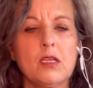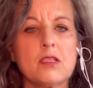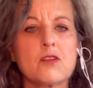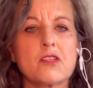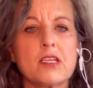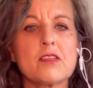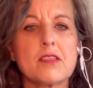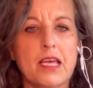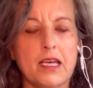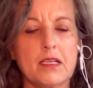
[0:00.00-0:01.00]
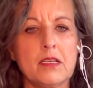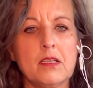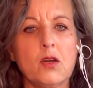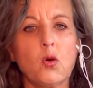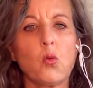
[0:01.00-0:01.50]
Since then,
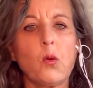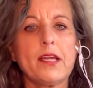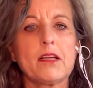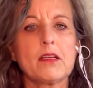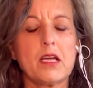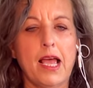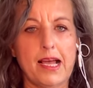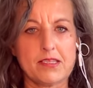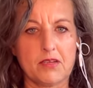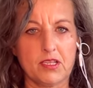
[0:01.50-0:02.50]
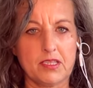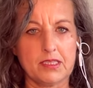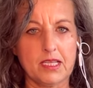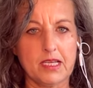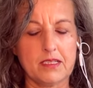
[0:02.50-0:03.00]
where has everything
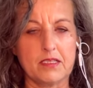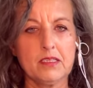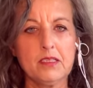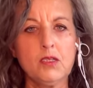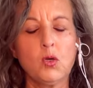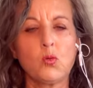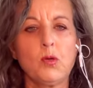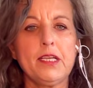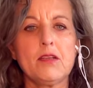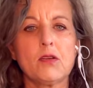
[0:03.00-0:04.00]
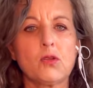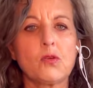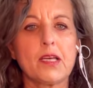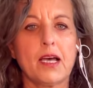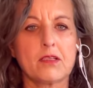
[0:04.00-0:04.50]
landed? We know
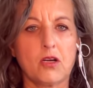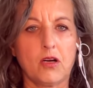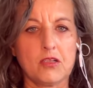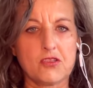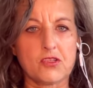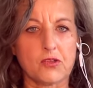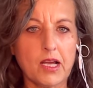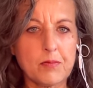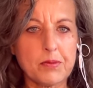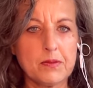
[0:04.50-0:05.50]
that costs are up.